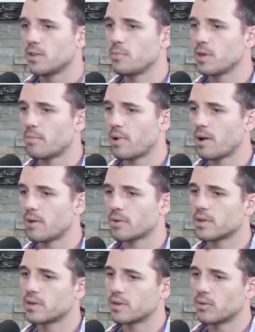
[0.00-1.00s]
a little bit about
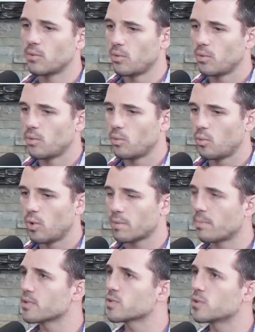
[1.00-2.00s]
what
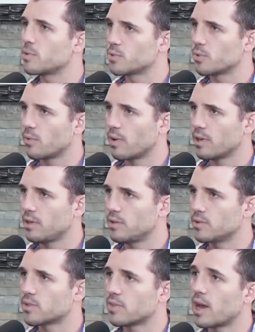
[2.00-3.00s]
muscle groups do I want to
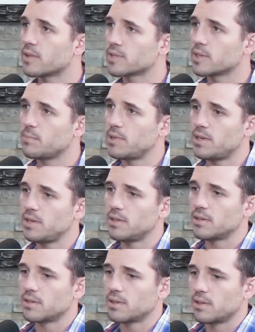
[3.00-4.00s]
use, and that's going to
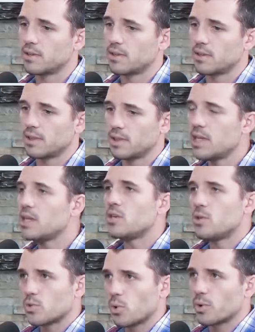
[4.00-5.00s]
be leading
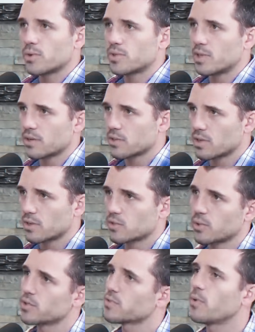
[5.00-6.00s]
you towards the exercise
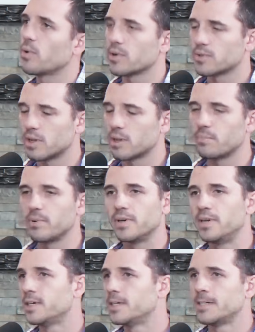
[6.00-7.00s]
choice. For
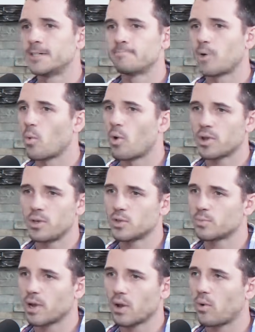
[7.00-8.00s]
example, I want to
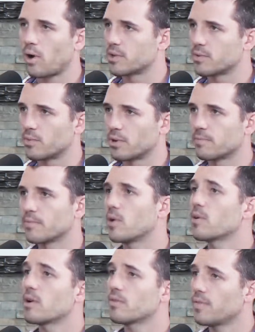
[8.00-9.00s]
use my quads more.
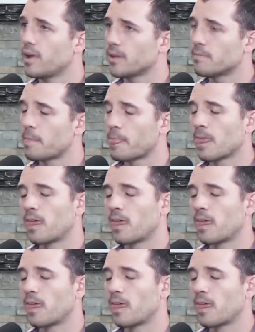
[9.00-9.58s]
Okay, fine.